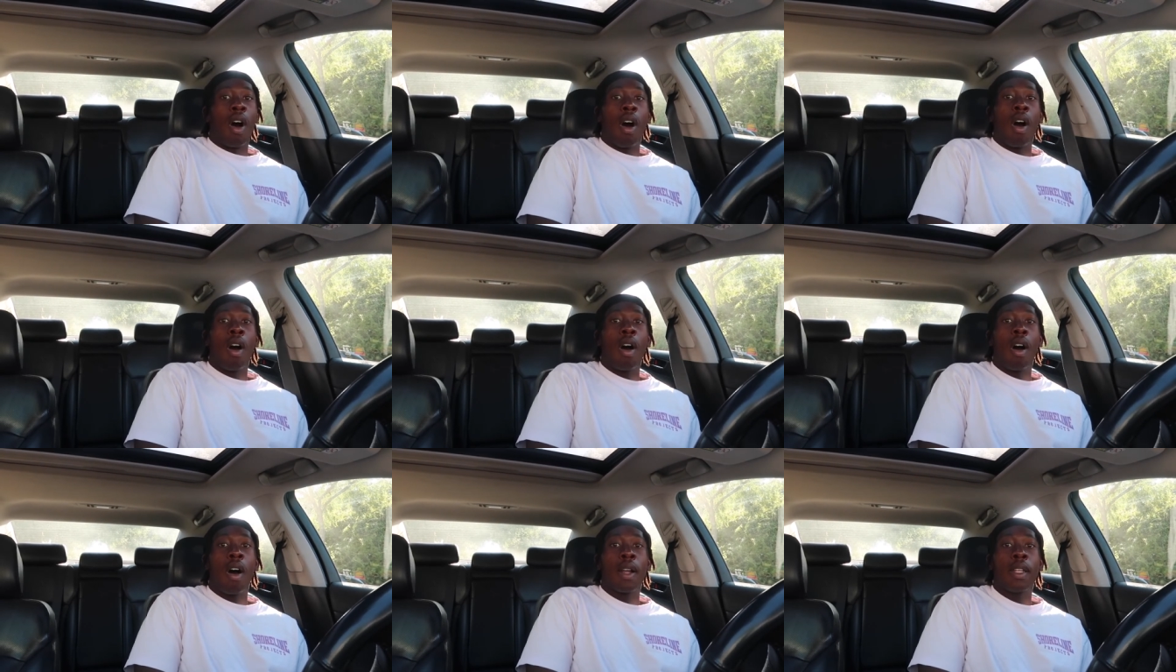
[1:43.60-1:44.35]
Oh,
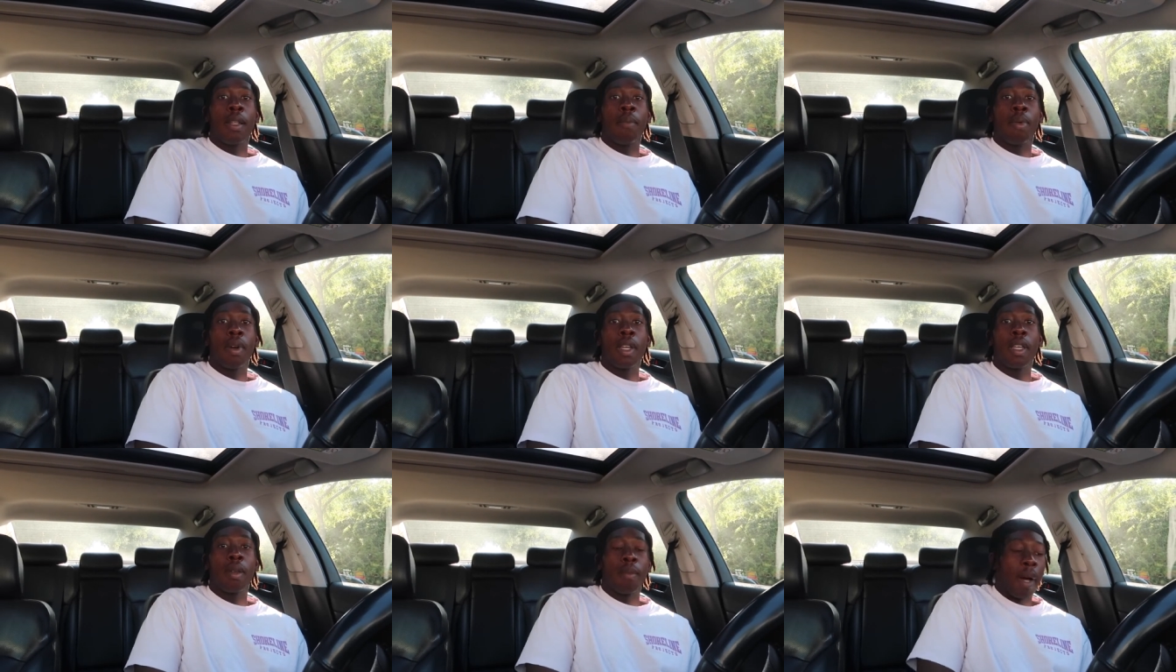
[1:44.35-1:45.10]
I didn't
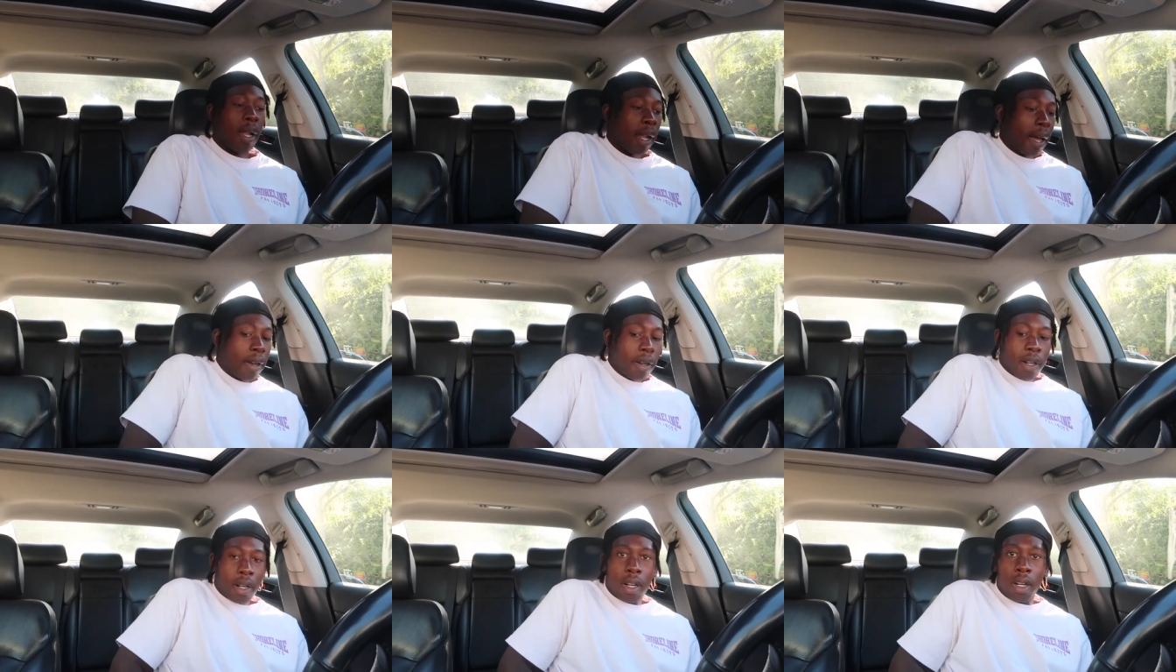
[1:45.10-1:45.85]
bring my
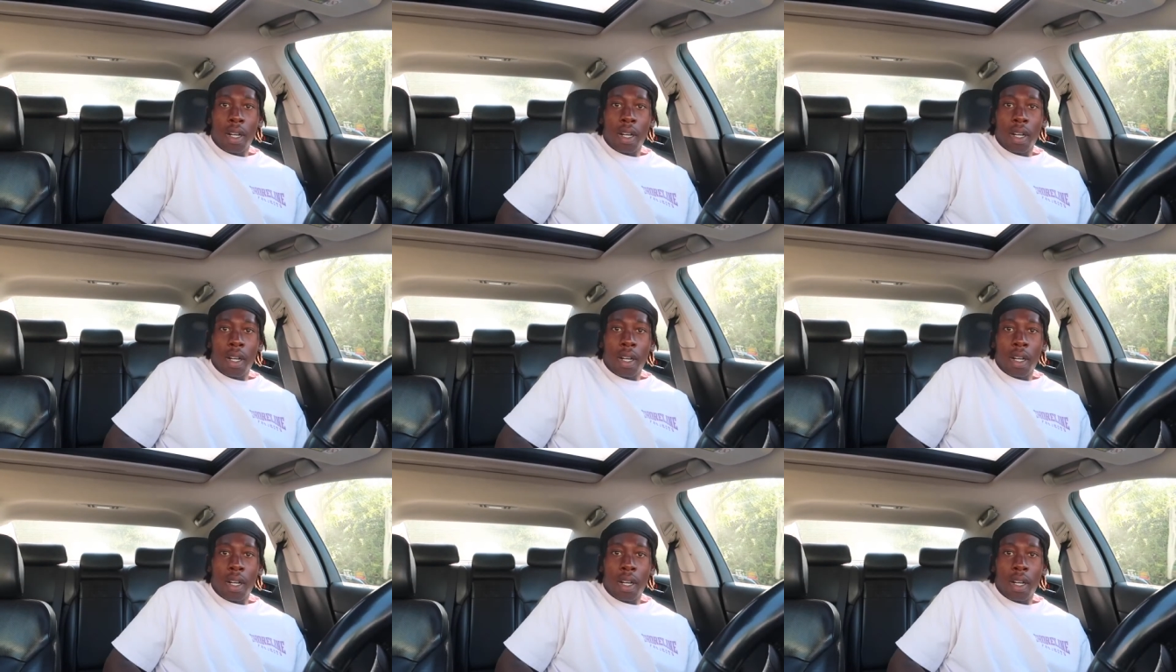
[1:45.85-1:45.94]
lighter.